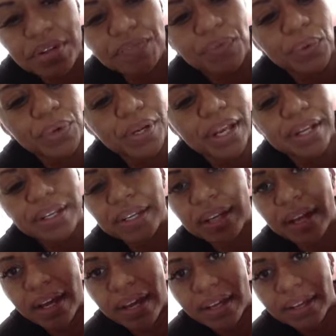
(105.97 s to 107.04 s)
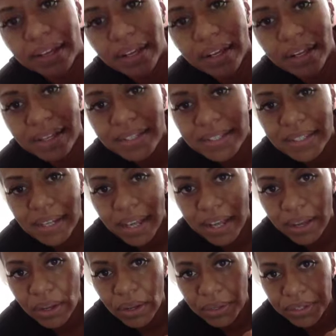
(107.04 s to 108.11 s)
$4.99.
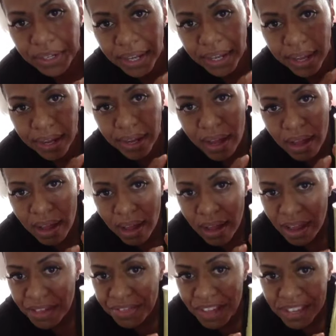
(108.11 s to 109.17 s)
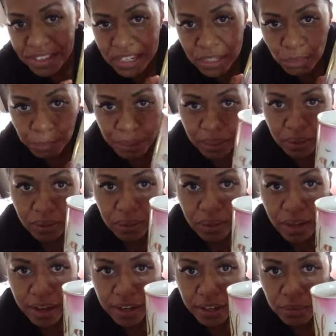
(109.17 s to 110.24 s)
Slay all day. I thought this would be a good
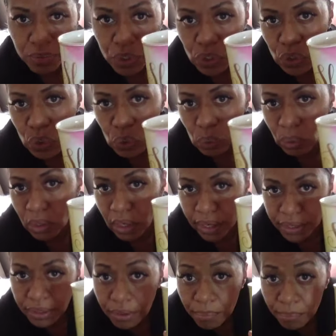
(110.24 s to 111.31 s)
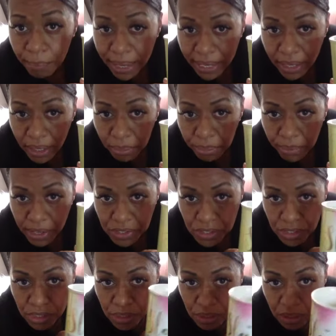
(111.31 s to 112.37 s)
item to store like your makeup
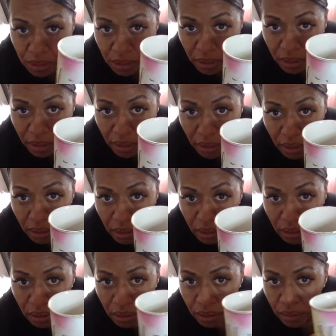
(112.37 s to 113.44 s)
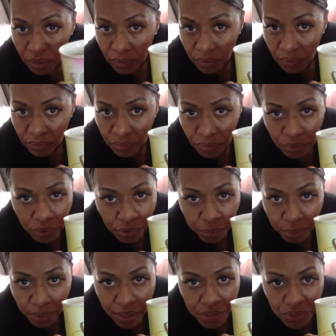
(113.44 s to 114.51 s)
brushes in there,
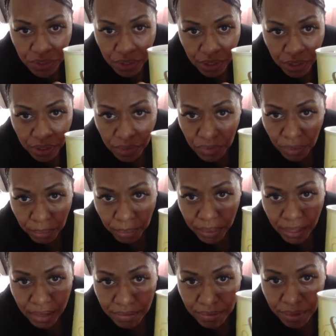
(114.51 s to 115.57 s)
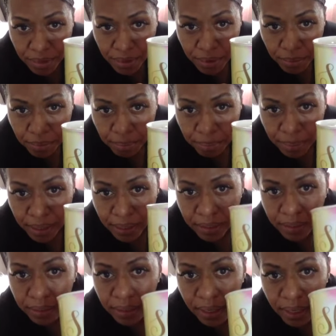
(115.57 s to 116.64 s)
toothbrushes or whatever, but
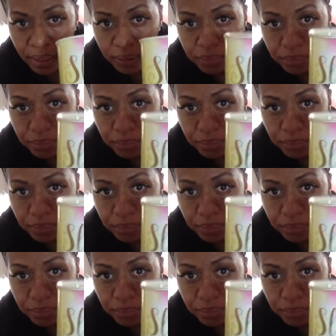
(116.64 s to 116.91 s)
yeah,